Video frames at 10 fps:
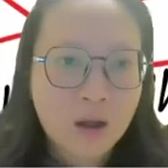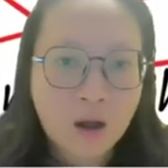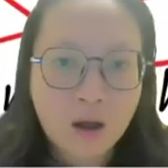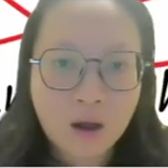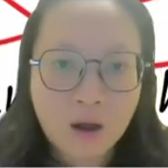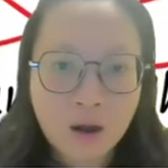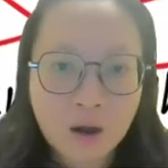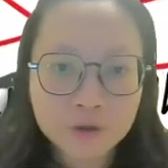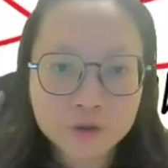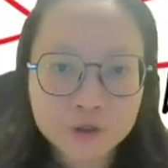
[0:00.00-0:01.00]

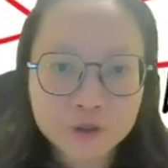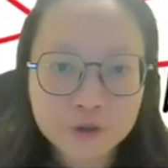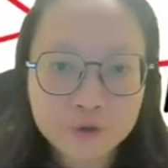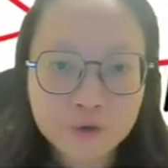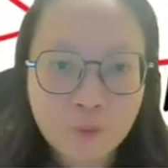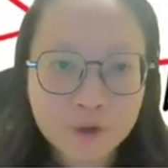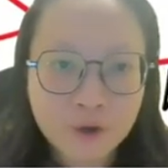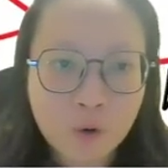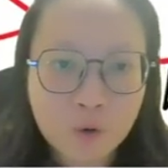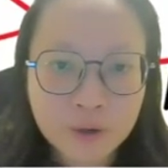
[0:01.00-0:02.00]

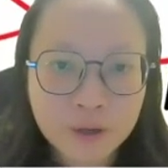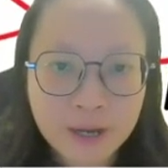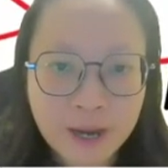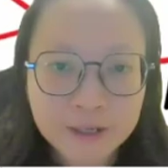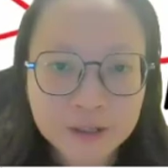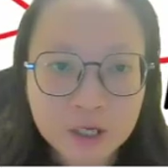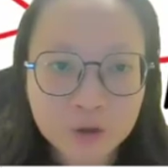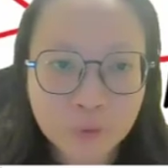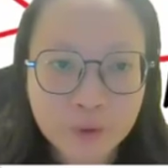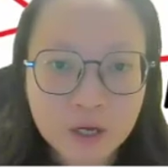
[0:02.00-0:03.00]

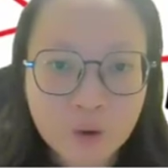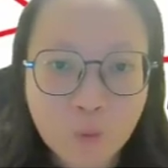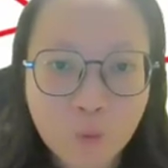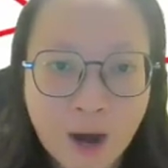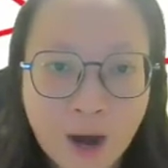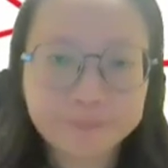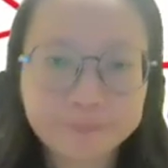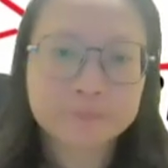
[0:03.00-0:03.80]
21083Y.